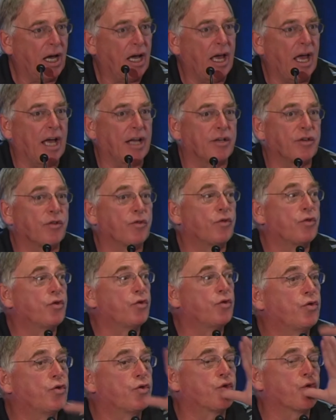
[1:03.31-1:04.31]
and
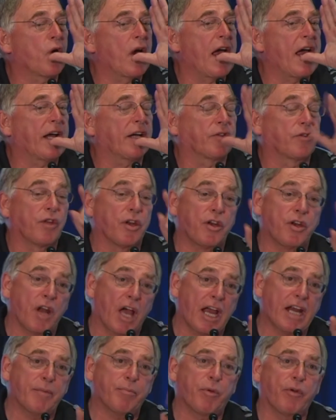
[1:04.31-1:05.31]
drank the
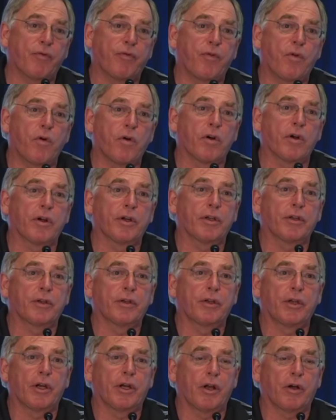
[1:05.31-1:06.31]
night before,
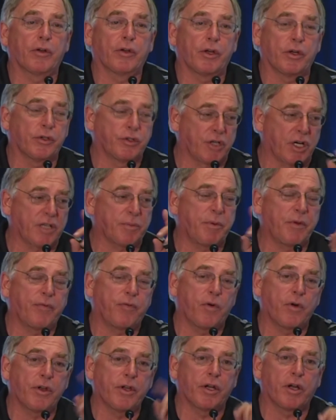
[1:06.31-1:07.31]
you know, just
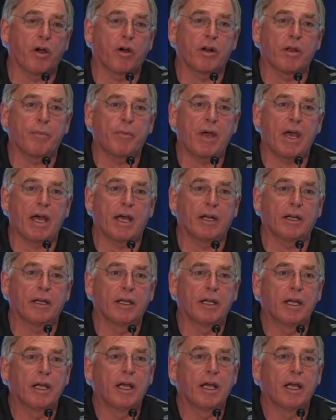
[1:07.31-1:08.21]
before you go to bed,